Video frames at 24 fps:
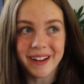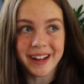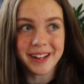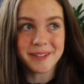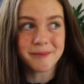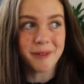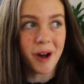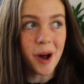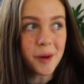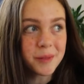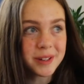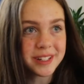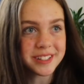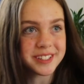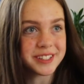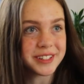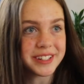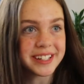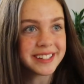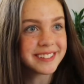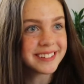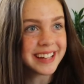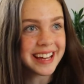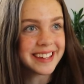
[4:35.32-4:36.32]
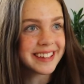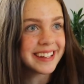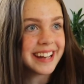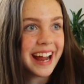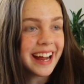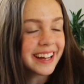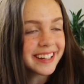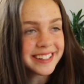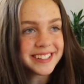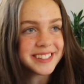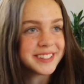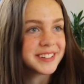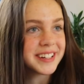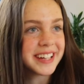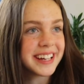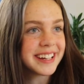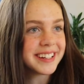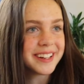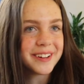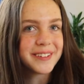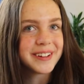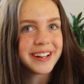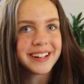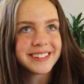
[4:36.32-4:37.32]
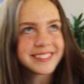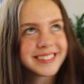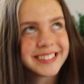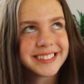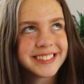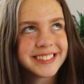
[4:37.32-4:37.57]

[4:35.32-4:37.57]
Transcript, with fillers: My mom could do it, and then I could do it, and no one else